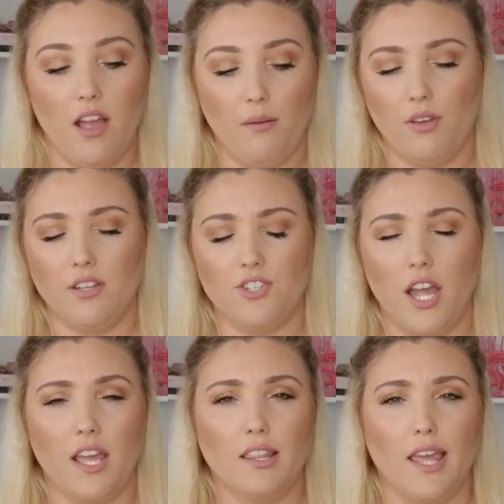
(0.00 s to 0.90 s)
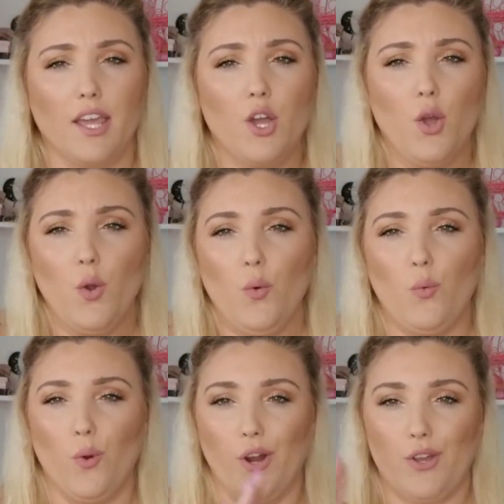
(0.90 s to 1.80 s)
I'm gonna try and like
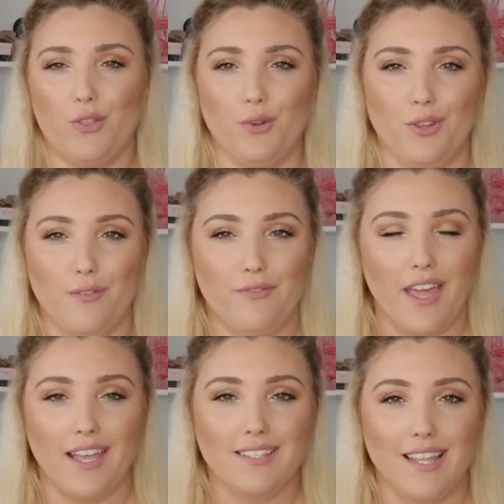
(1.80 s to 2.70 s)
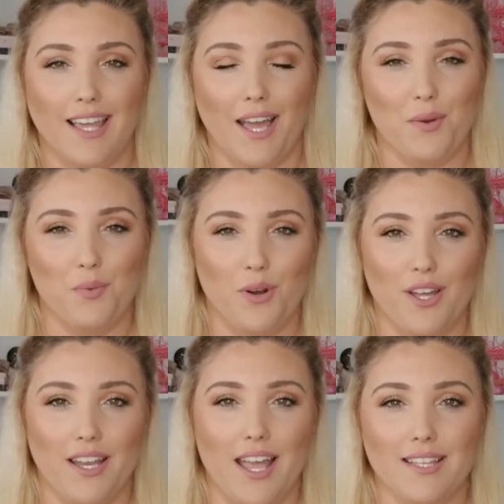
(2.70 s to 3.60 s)
work through the face like I
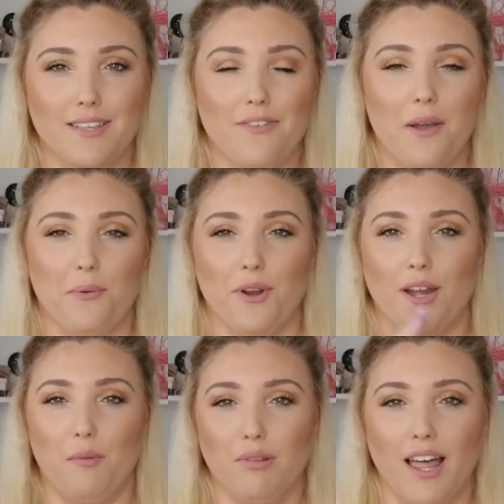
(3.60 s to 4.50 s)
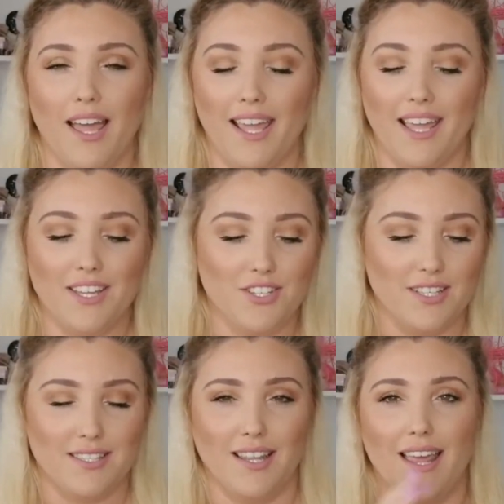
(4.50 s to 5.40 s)
would as if I were applying it,
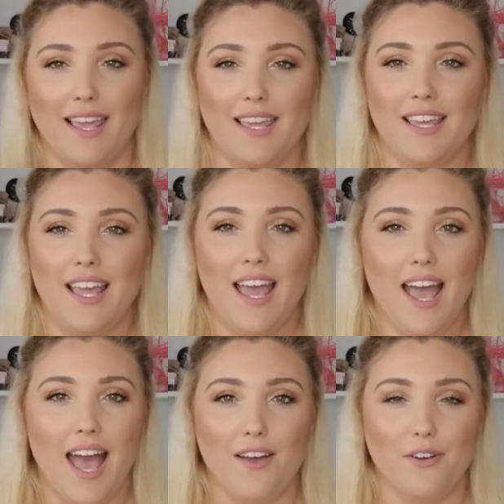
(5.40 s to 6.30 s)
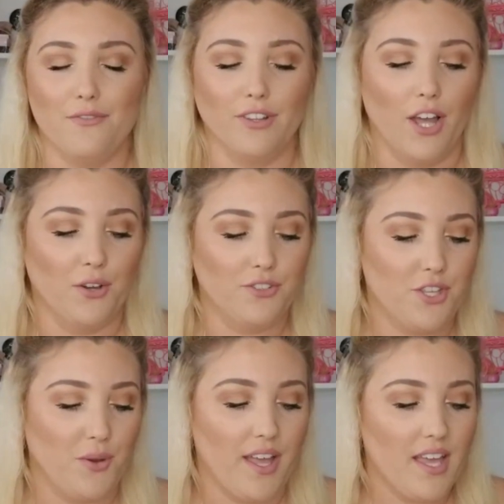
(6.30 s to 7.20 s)
just to like have a flow
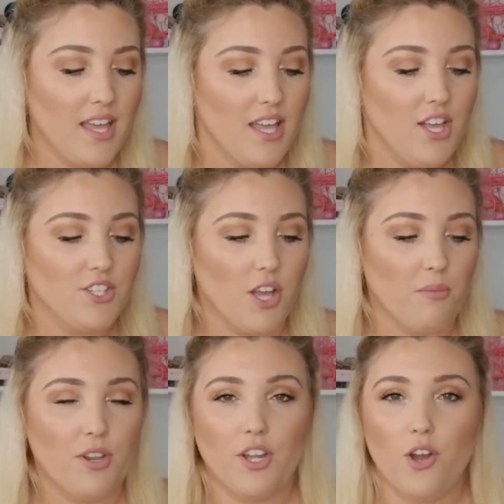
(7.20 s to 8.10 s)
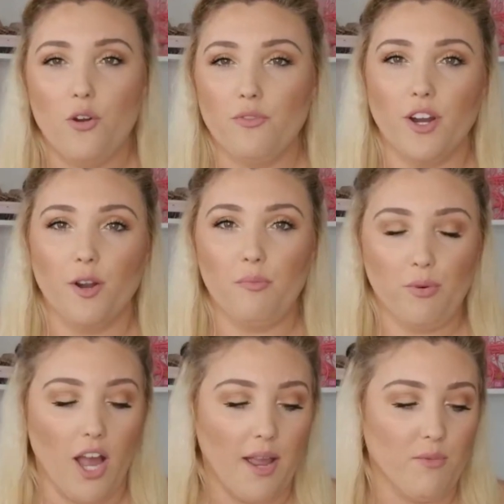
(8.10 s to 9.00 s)
to it. So I'm gonna go over
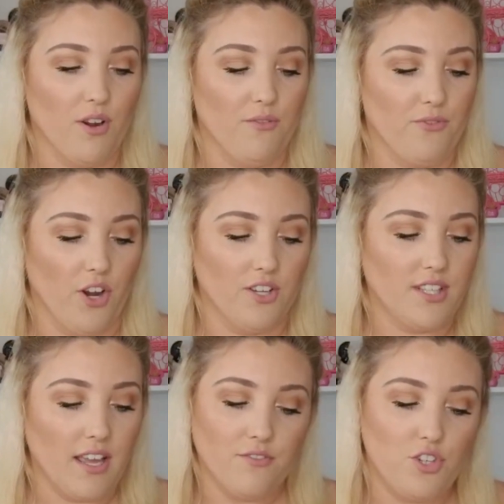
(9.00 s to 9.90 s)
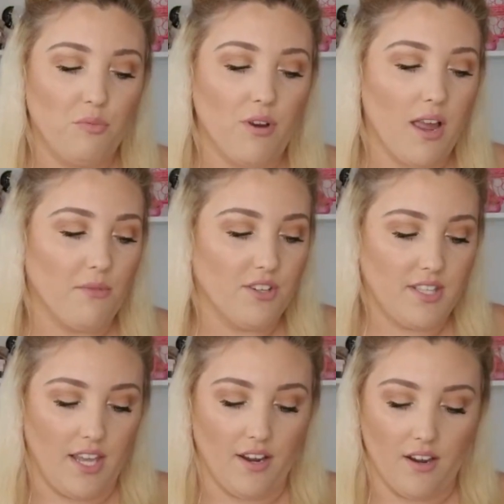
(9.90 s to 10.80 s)
primer first. I have two primers
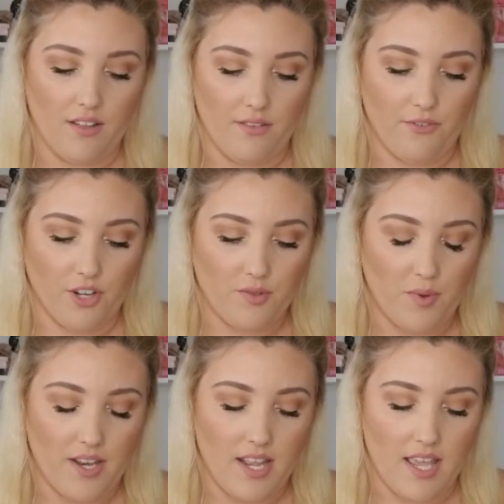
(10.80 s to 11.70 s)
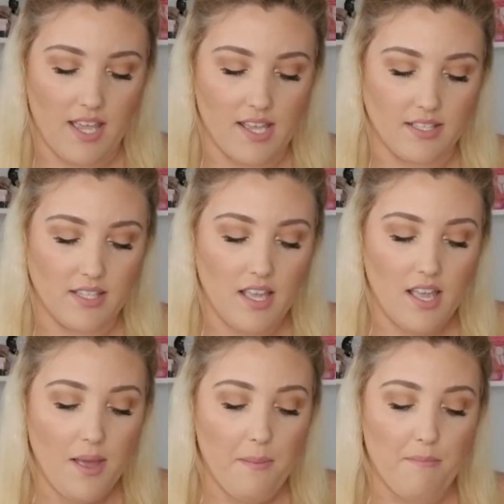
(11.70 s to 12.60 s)
here. The first one is
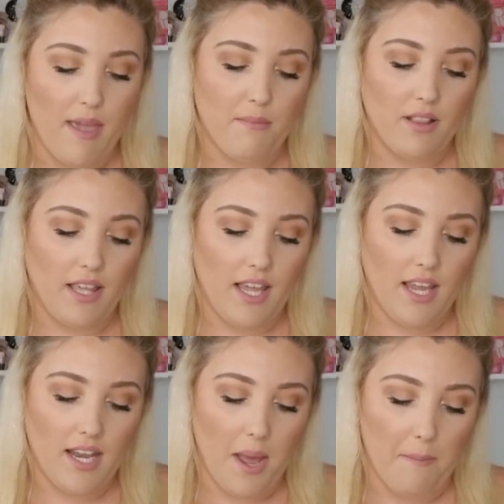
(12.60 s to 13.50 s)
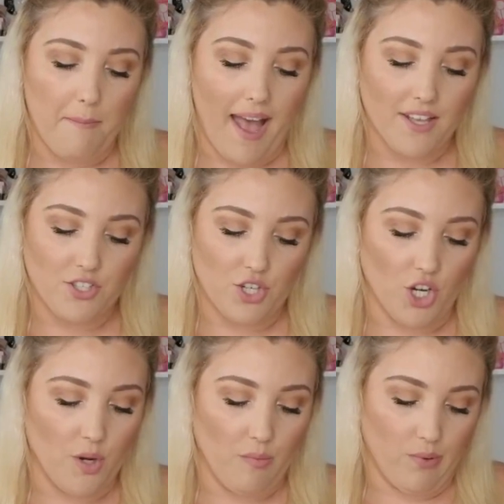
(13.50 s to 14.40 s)
Maybelline
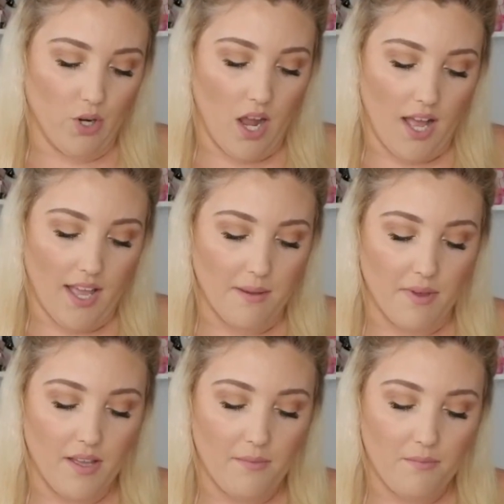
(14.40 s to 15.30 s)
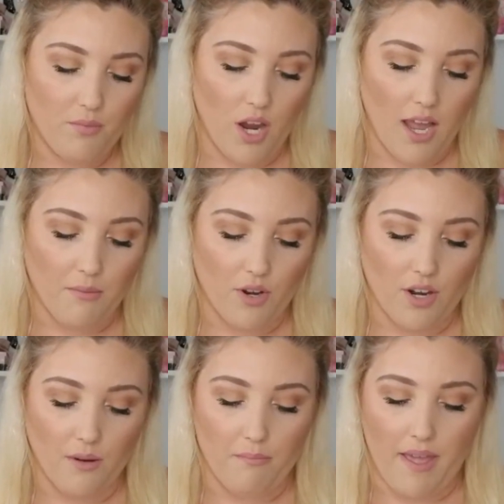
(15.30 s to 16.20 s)
Master
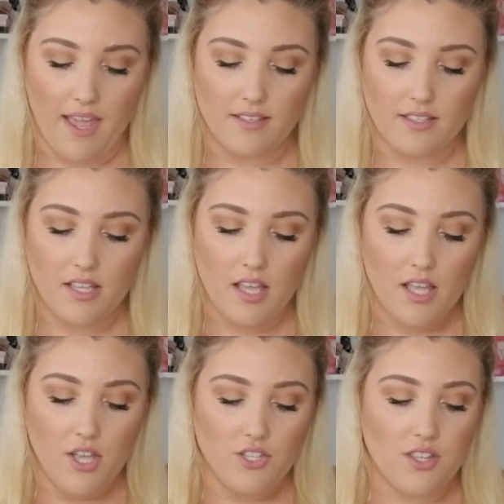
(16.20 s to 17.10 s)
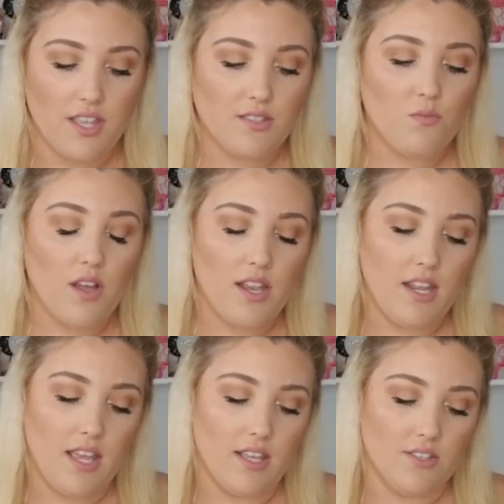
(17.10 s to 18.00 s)
Primer Base. So this one
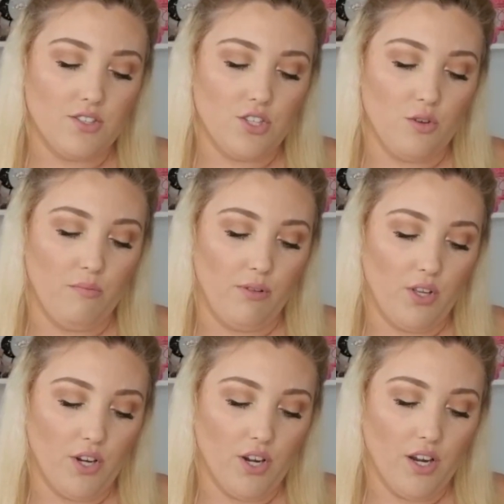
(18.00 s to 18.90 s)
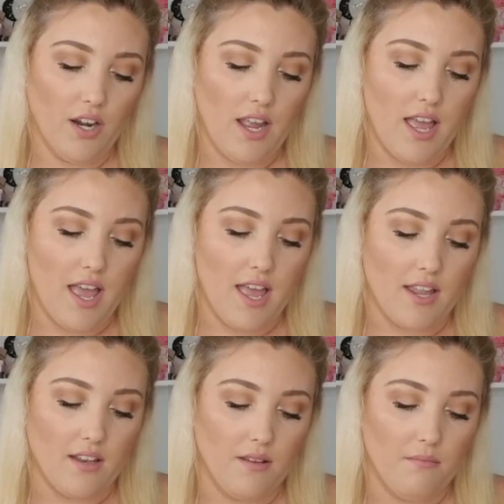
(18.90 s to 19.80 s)
is to blur
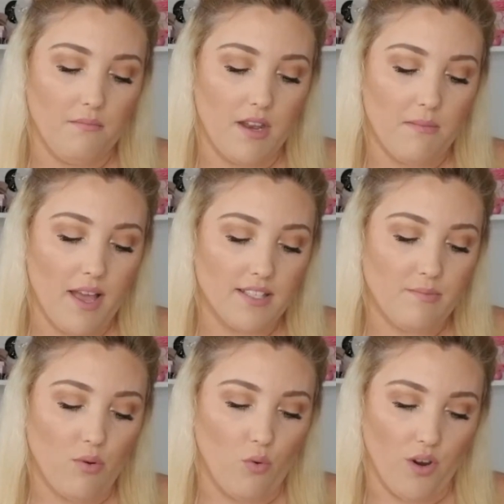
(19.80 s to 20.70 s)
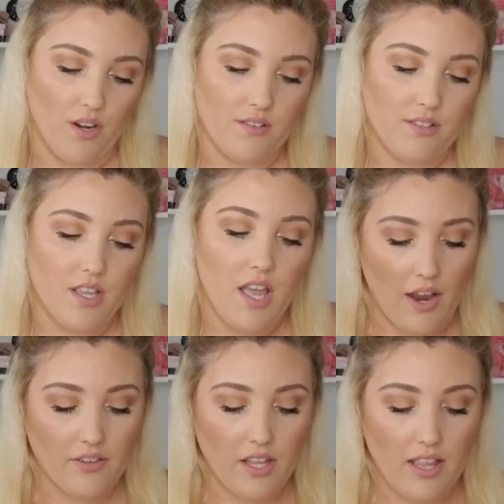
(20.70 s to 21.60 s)
and minimize pores.
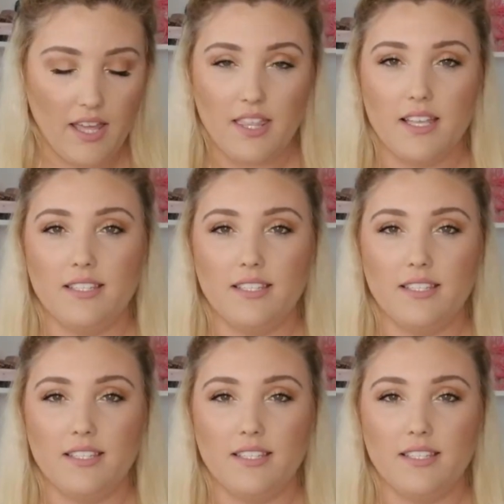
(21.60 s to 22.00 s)
I really like this.